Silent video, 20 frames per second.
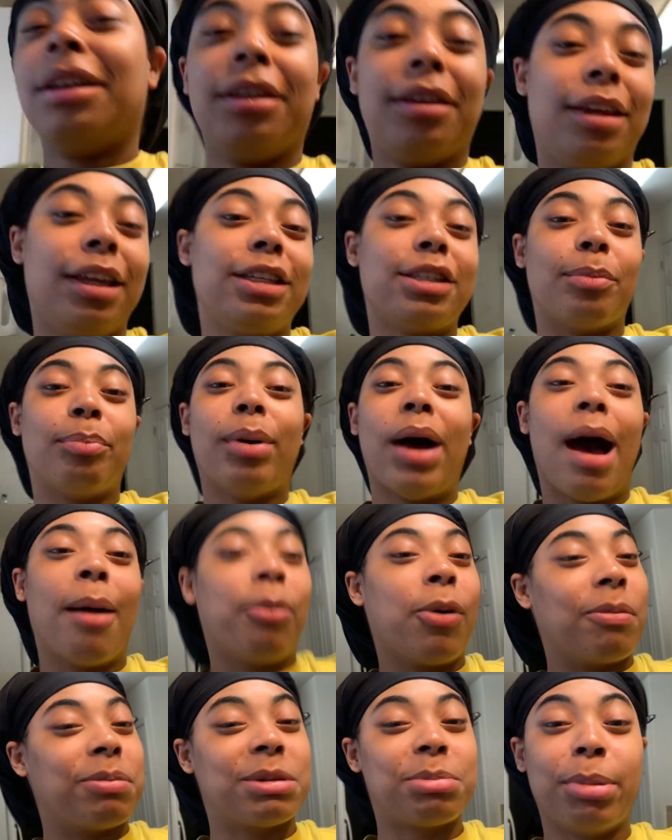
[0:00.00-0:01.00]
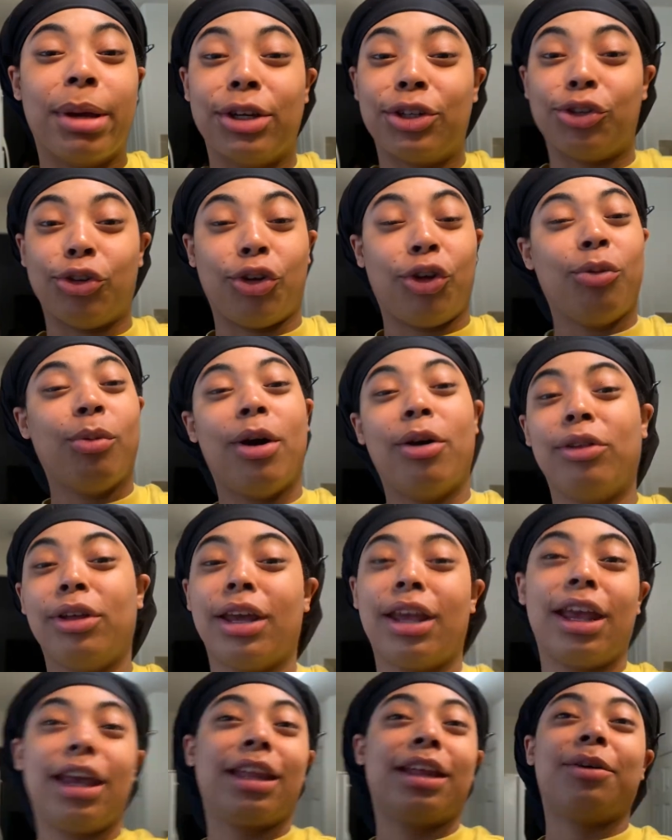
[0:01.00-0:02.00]
this is a pop-up special. You only
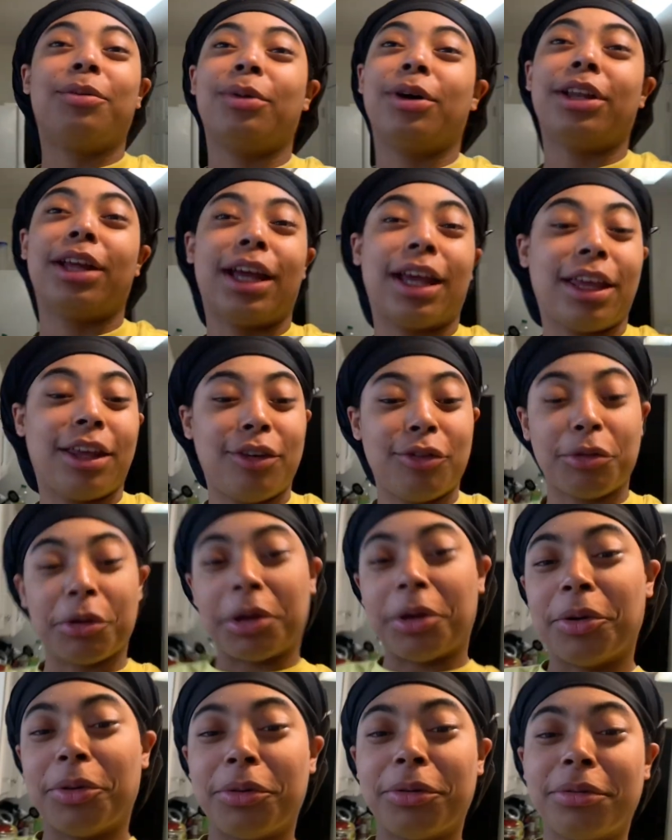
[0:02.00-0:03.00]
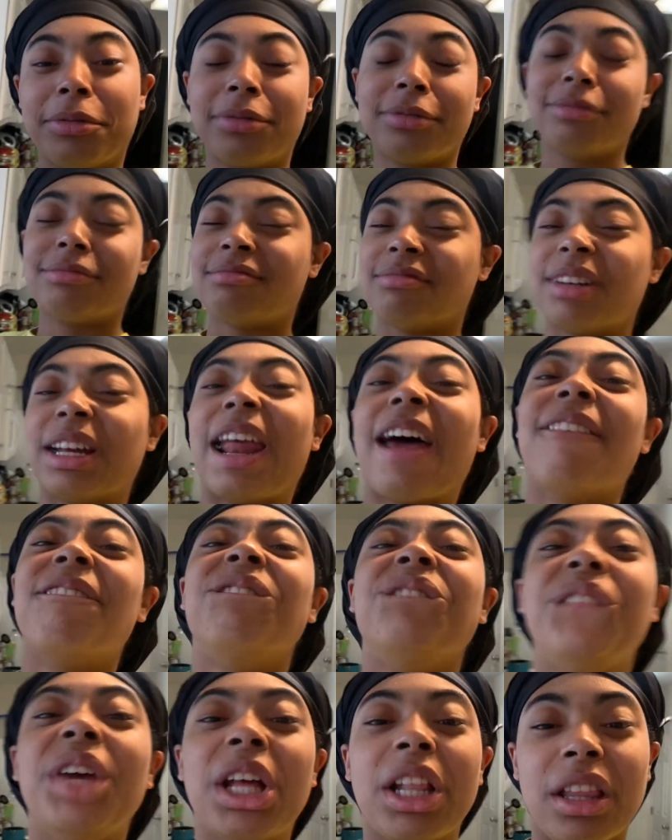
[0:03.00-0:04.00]
get it when I, you know, when I
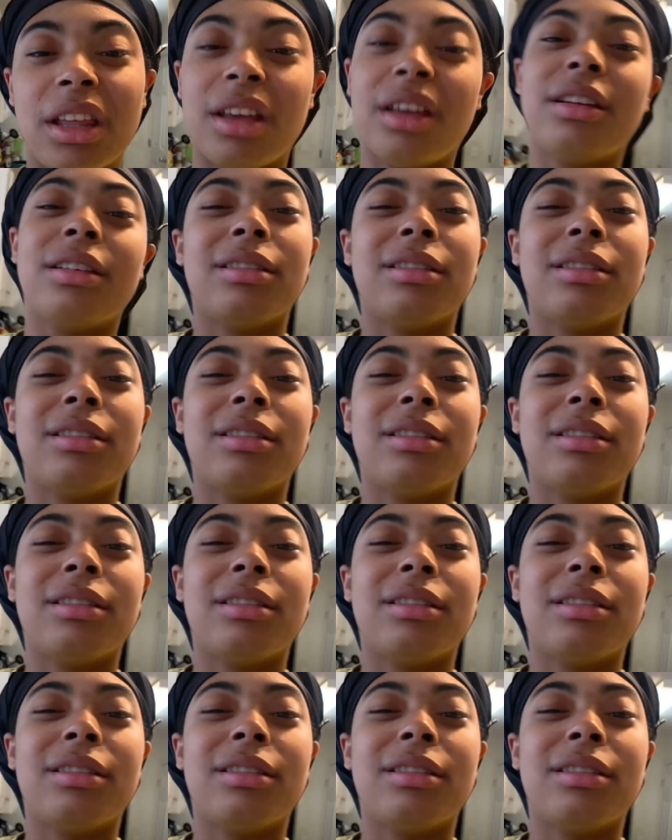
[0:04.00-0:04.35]
feel it.